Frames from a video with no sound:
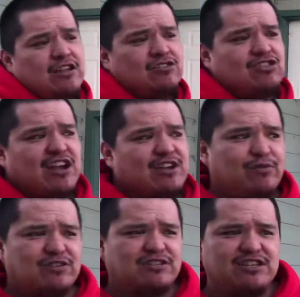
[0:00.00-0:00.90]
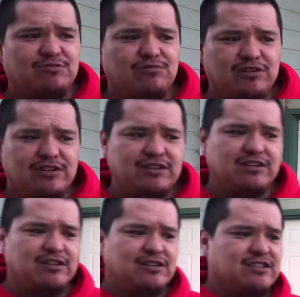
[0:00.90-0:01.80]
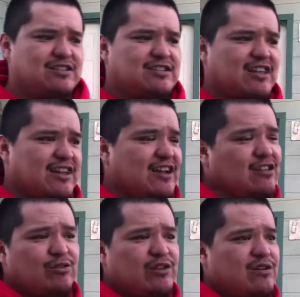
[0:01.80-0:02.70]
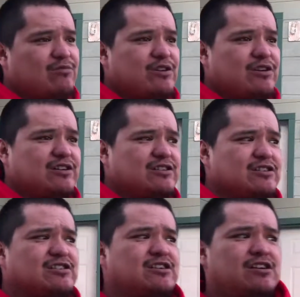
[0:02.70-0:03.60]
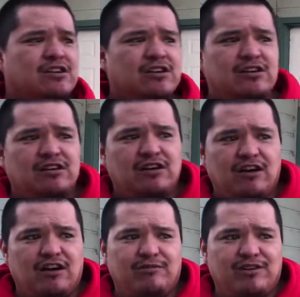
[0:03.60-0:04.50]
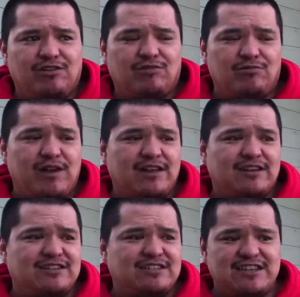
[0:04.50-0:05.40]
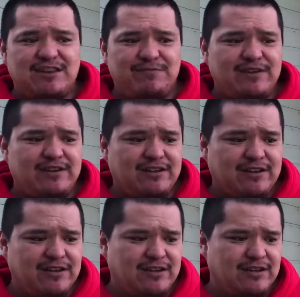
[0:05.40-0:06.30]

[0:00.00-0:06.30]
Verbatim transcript: The Dragon Ball Z ones, the Nickelodeon ones, um, you know, Ren, Stimpy.